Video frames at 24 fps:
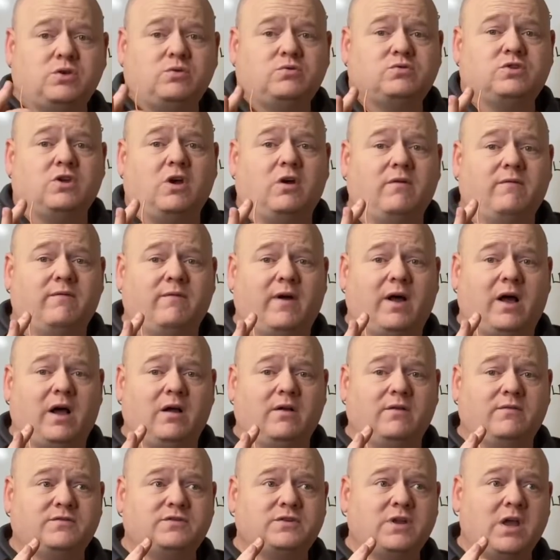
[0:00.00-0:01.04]
zone
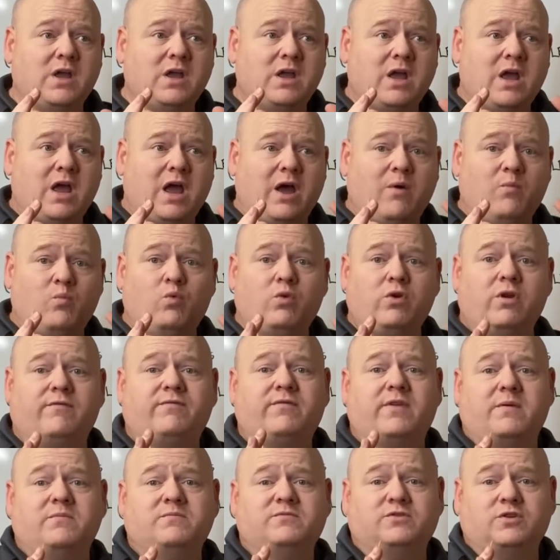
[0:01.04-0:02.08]
valves, and one of
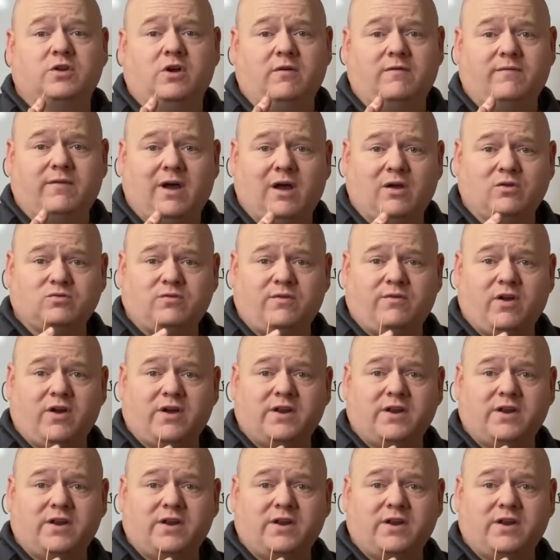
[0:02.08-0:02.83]
them zone valves, we've got an